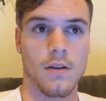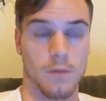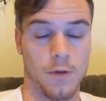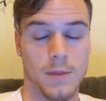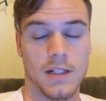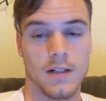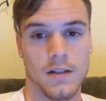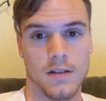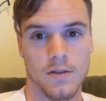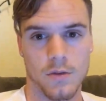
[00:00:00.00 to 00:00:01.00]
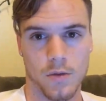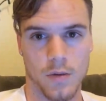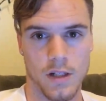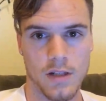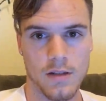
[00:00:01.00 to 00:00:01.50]
aerobic
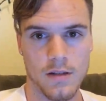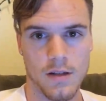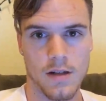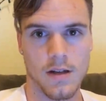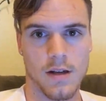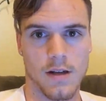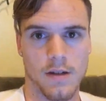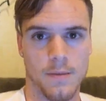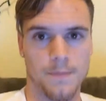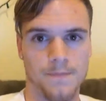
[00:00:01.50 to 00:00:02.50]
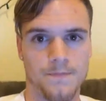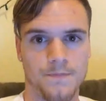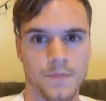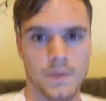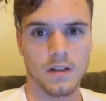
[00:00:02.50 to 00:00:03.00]
training.
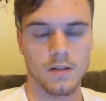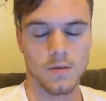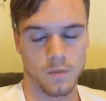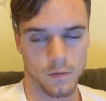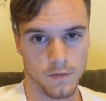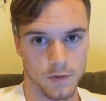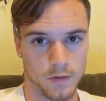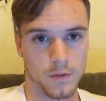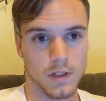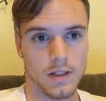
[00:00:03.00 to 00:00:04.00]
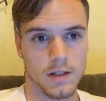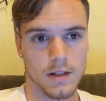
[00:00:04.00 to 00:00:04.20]
The first one